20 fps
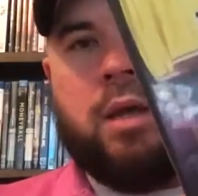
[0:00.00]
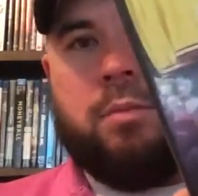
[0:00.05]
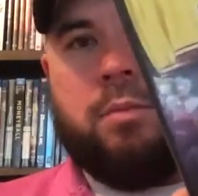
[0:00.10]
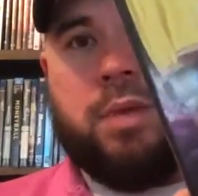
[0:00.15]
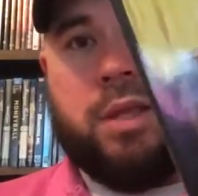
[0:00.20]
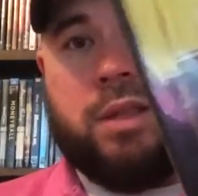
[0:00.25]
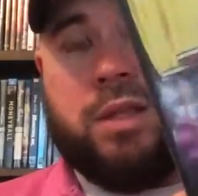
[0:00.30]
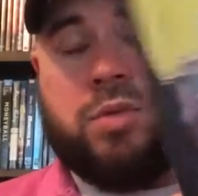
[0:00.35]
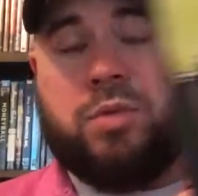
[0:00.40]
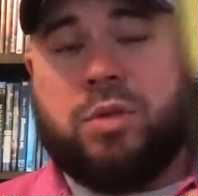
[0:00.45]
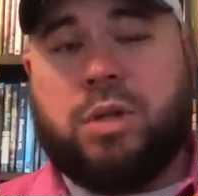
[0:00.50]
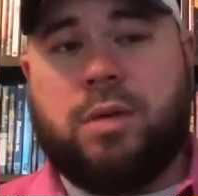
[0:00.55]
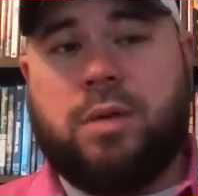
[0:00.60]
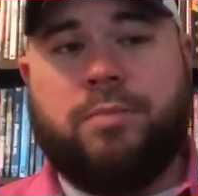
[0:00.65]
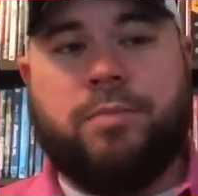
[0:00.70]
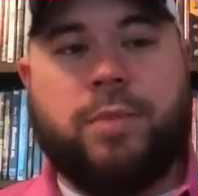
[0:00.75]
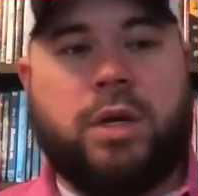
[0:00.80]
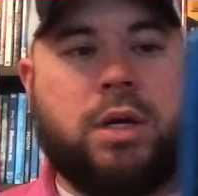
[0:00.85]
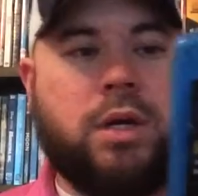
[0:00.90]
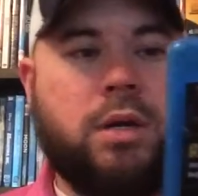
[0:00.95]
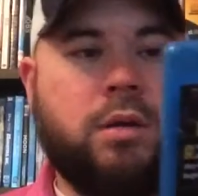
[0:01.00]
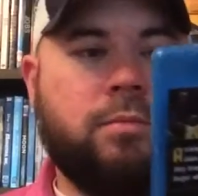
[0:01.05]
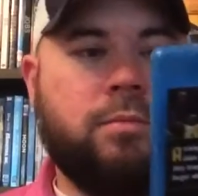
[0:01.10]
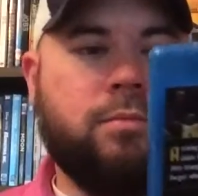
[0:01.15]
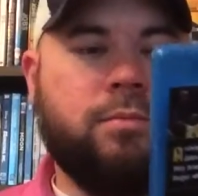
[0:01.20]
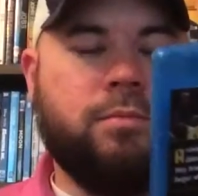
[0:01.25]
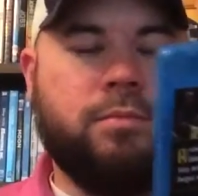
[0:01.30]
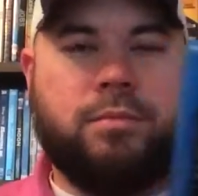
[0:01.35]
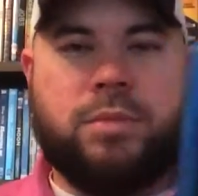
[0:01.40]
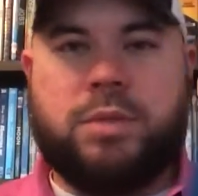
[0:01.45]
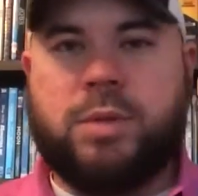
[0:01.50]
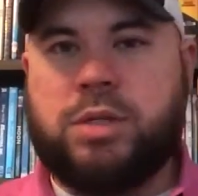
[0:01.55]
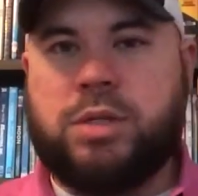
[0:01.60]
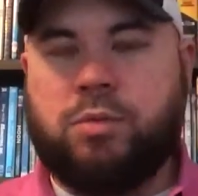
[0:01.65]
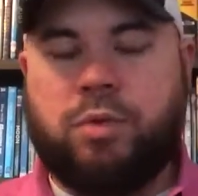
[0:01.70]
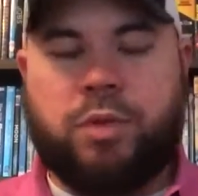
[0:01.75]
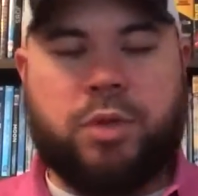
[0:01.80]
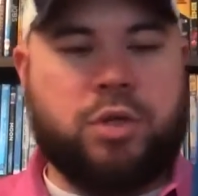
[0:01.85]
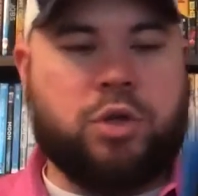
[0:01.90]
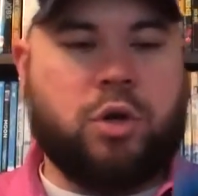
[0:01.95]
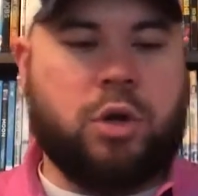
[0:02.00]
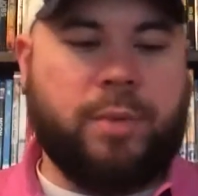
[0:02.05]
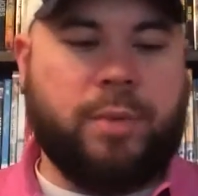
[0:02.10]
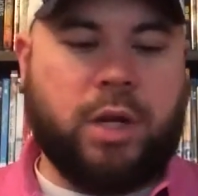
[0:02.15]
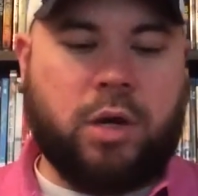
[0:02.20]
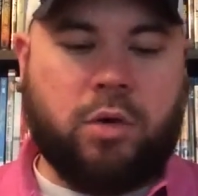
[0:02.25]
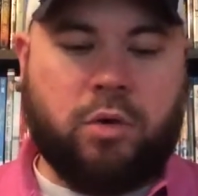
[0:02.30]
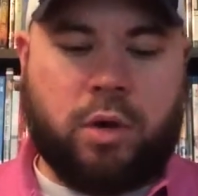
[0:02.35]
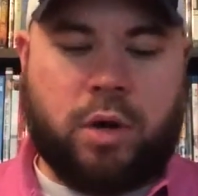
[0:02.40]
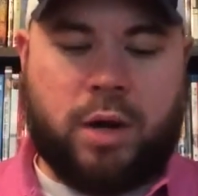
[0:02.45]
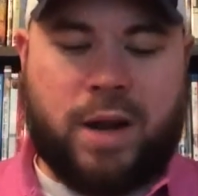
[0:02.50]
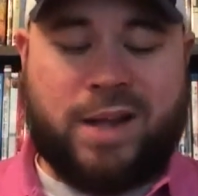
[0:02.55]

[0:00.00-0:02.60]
pick this one up, especially with the tournament going on.